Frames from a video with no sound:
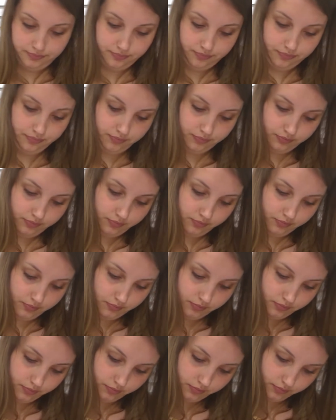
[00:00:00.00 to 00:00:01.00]

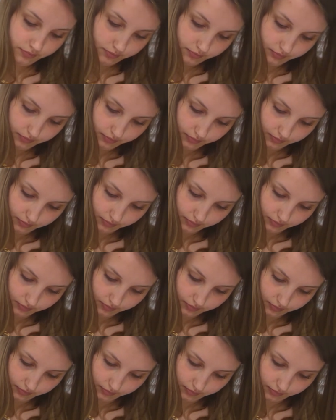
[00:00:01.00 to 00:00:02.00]

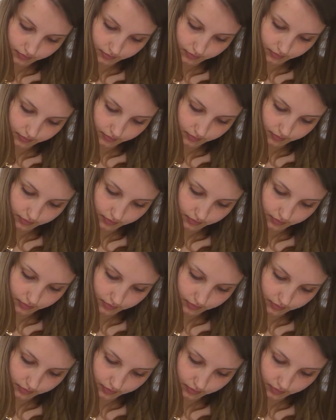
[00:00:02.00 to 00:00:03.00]

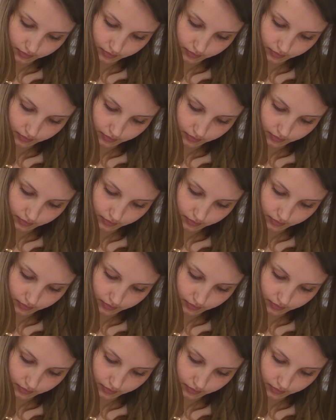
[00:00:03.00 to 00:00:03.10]
(silence)